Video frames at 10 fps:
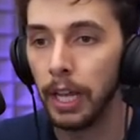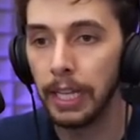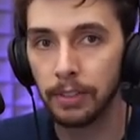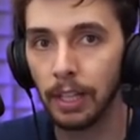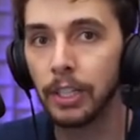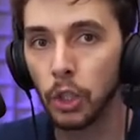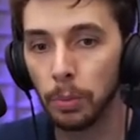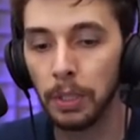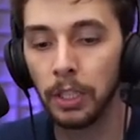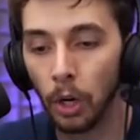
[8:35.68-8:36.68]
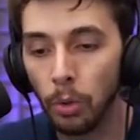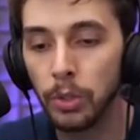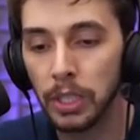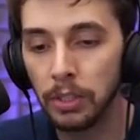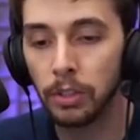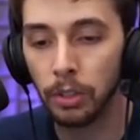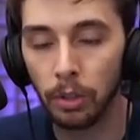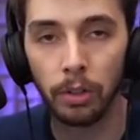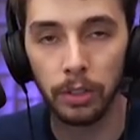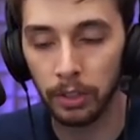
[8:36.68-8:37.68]
It's like somebody goes into
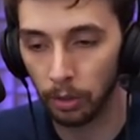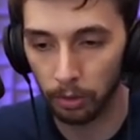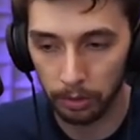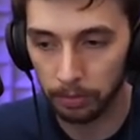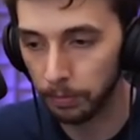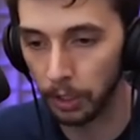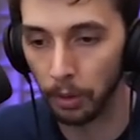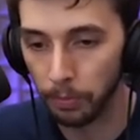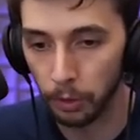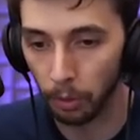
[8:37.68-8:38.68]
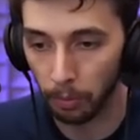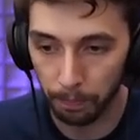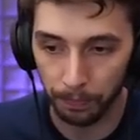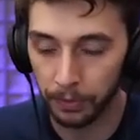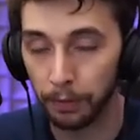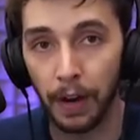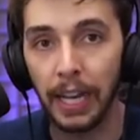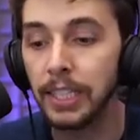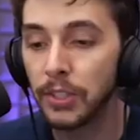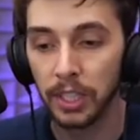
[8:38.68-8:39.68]
your, your, you know, your
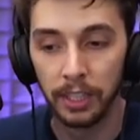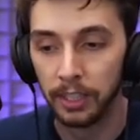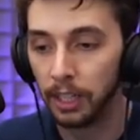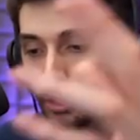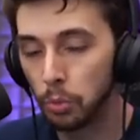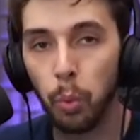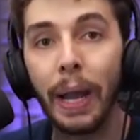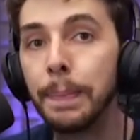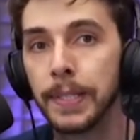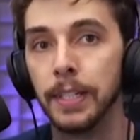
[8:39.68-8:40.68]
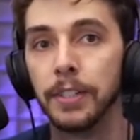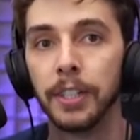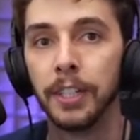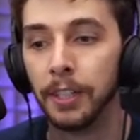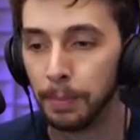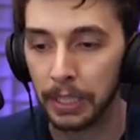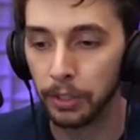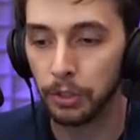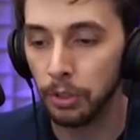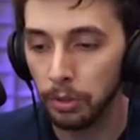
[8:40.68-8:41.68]
device and just wipes it
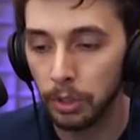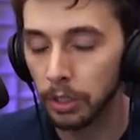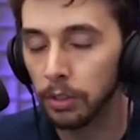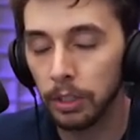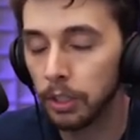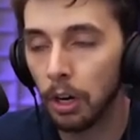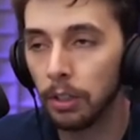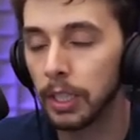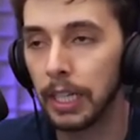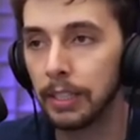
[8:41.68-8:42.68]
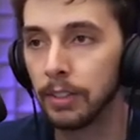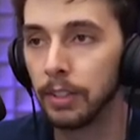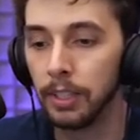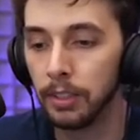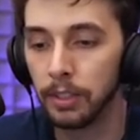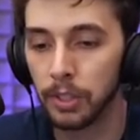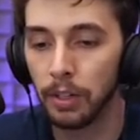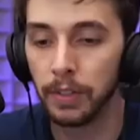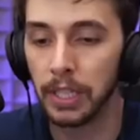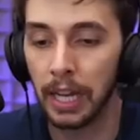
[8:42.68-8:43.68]
because you can't you can't connect to the the
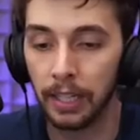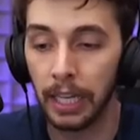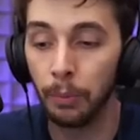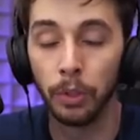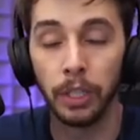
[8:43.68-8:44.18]
servers and it